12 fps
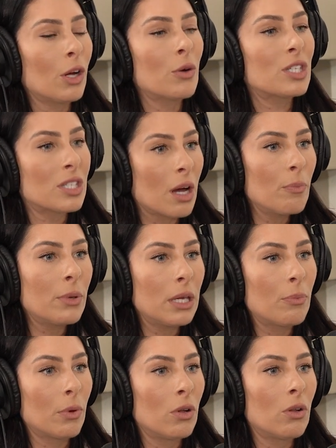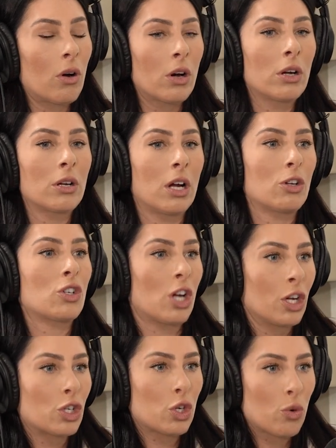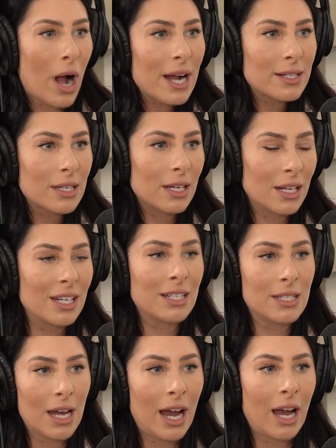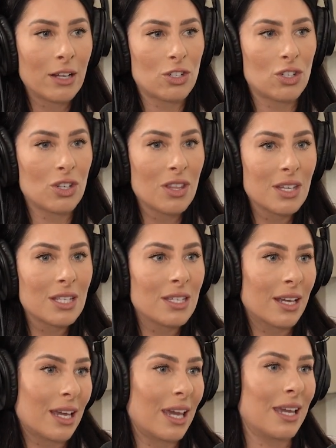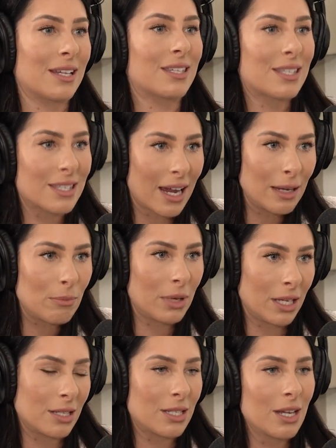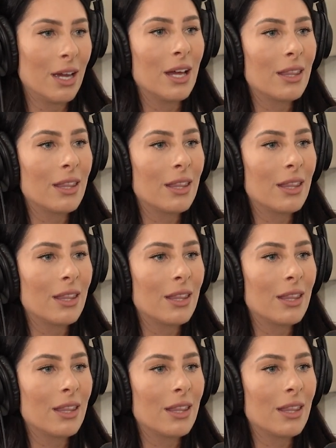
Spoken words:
some people are attracted and attached to this like excitement